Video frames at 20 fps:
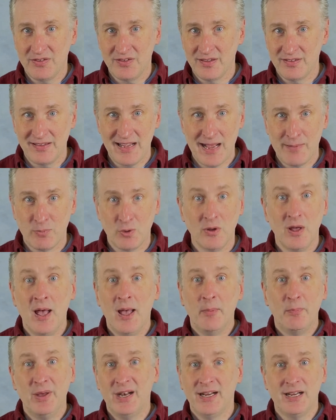example,
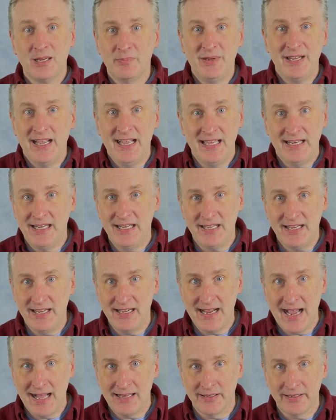but it could be any
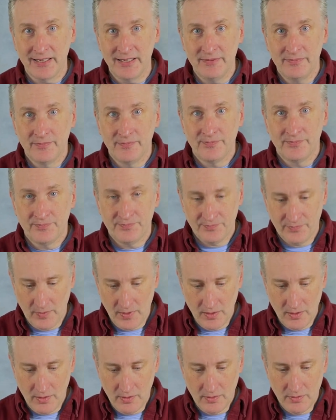keyality.
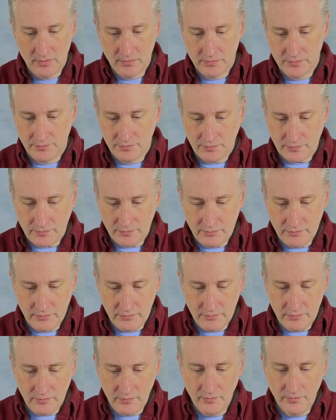
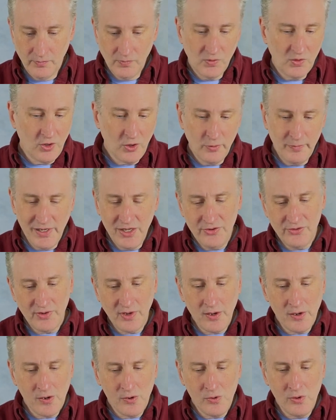Do, mi,
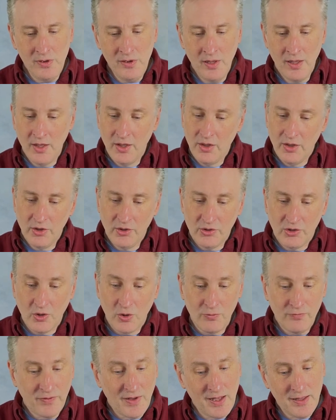so,
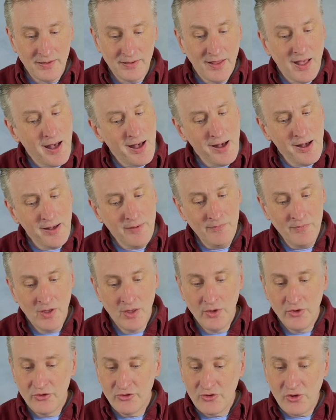do, fa, la,
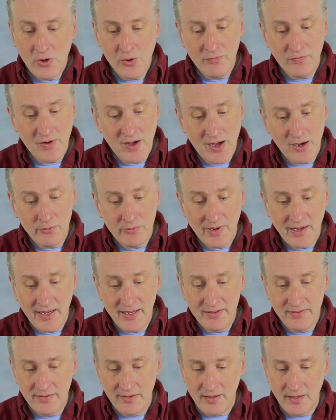so, fa, re,
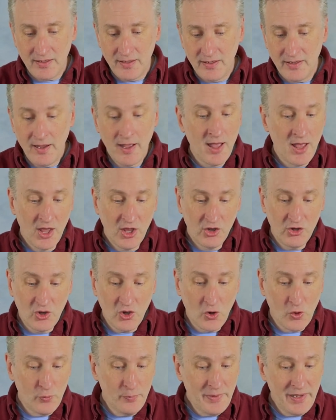ti,
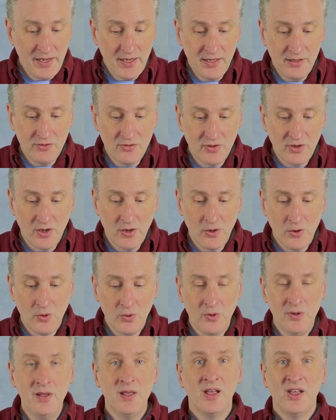do, mi,
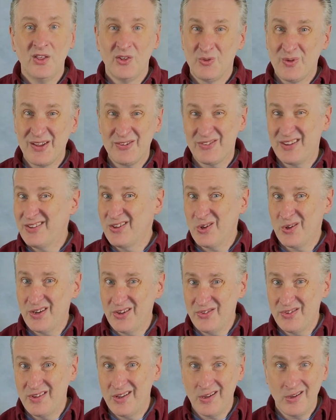do. Resting tone is
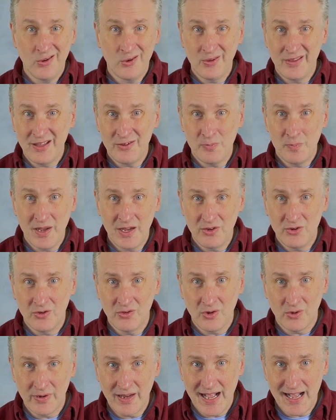do, that's major
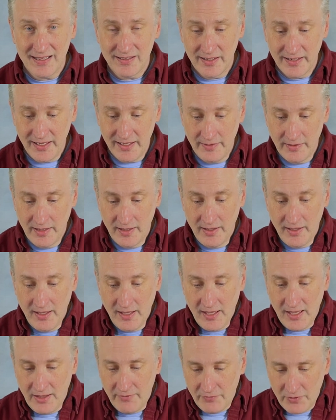tonality.
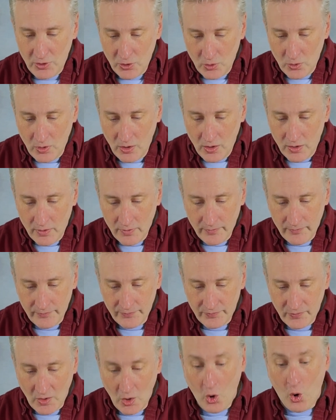If
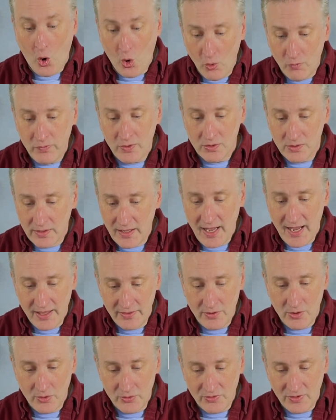you overlay
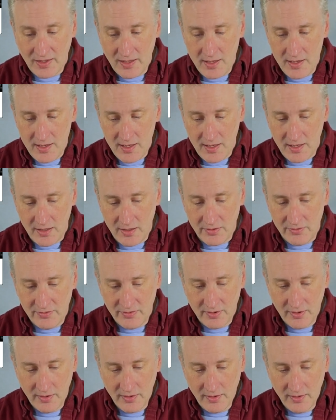those
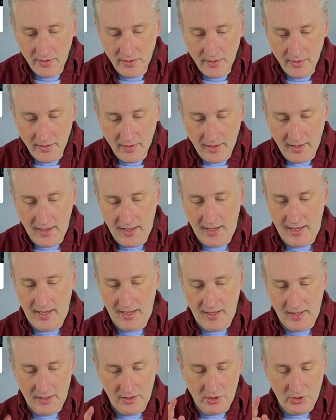keys
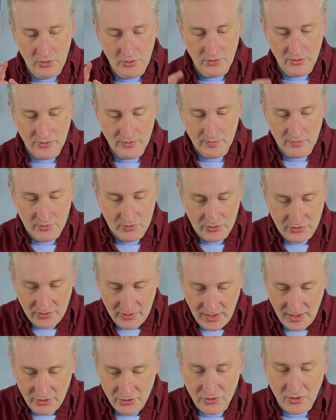and use
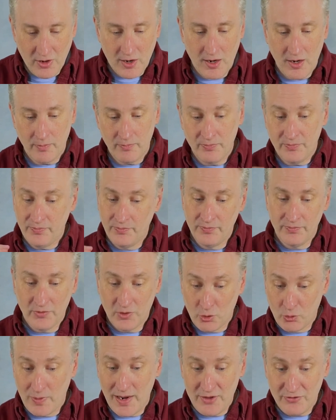C-sharp, the
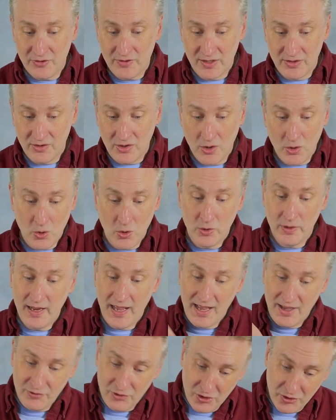resting tone,
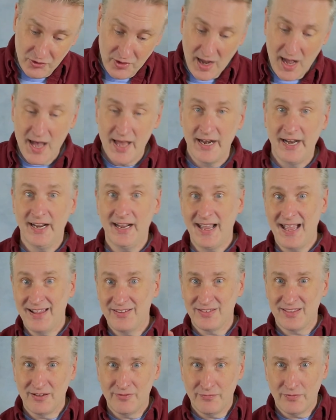as your tonic, as
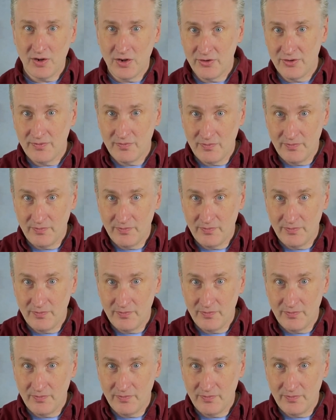the first